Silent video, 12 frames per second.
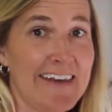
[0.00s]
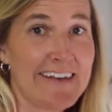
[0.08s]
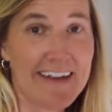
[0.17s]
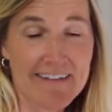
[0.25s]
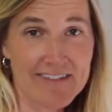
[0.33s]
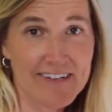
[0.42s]

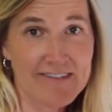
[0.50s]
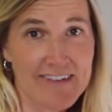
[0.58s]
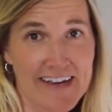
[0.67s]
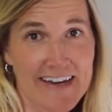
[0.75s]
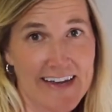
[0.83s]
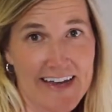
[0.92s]
never
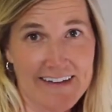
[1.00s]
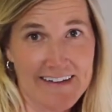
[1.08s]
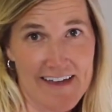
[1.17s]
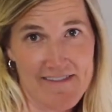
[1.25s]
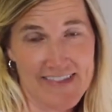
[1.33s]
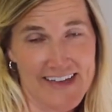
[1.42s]
ran out
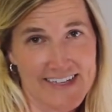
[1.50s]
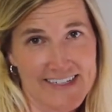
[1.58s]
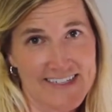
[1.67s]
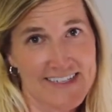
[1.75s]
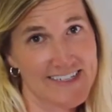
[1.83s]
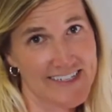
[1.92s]
of
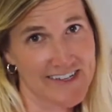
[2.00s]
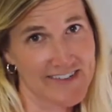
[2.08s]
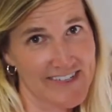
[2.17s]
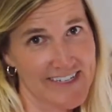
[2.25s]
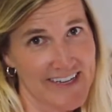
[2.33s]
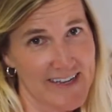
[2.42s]
things to do
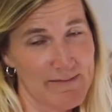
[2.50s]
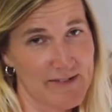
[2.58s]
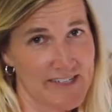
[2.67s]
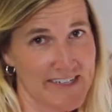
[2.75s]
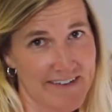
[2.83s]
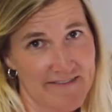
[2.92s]
to keep
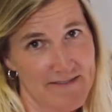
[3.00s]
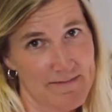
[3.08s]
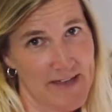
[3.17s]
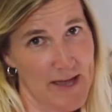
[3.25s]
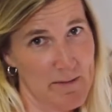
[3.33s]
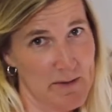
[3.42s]
herself from
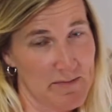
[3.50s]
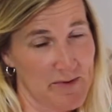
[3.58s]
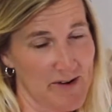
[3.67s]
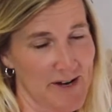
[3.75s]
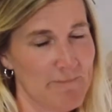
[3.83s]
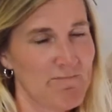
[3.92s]
becoming
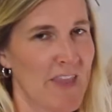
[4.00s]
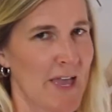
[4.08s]
bored.